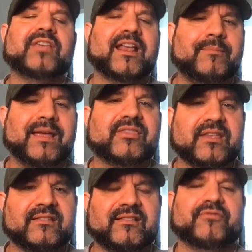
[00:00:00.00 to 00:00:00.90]
how to make
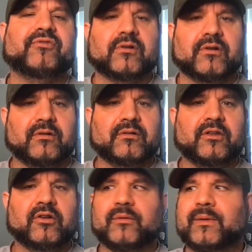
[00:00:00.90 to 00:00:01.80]
things difficult. You
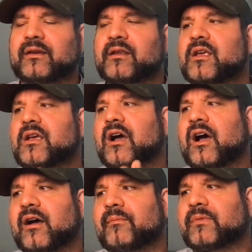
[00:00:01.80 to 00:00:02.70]
know what I mean?
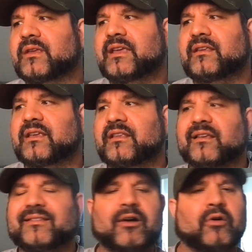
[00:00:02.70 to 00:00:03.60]
He
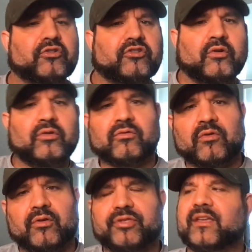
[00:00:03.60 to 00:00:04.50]
does that whole shoulder
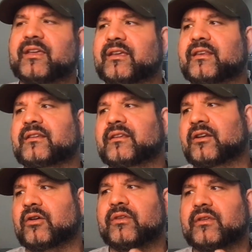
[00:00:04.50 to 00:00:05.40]
roll thing and, you
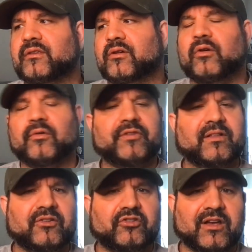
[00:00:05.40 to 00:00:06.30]
know, the whole
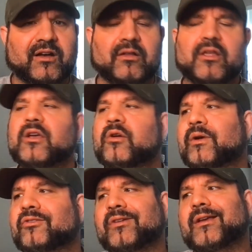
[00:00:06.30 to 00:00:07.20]
Philly shell,
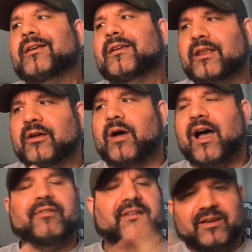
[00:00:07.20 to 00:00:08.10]
which, you know,
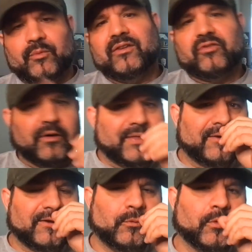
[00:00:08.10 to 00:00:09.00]
obviously we saw
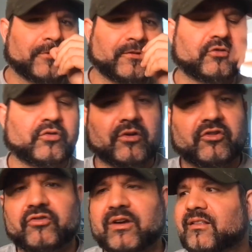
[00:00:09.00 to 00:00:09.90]
that it works for Sean
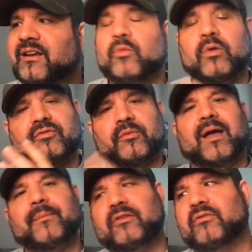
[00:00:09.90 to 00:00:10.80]
Strickland. It works for
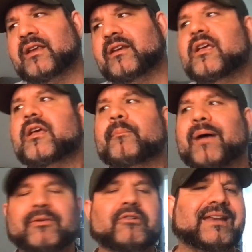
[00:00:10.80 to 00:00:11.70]
Bobby Green.
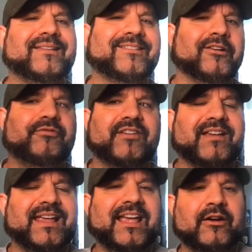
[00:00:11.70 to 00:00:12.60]
Bobby Green is still
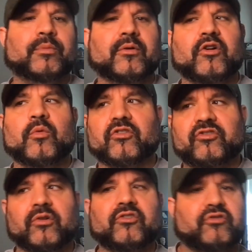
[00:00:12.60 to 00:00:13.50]
very hittable, though, where
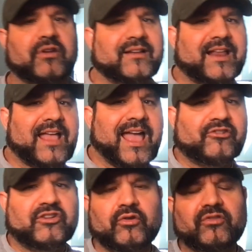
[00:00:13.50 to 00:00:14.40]
Sean Strickland
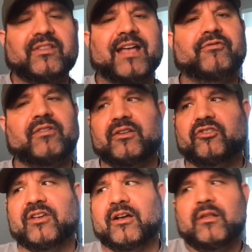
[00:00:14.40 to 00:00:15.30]
actually uses that Philly
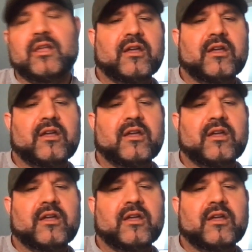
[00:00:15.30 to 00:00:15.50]
shell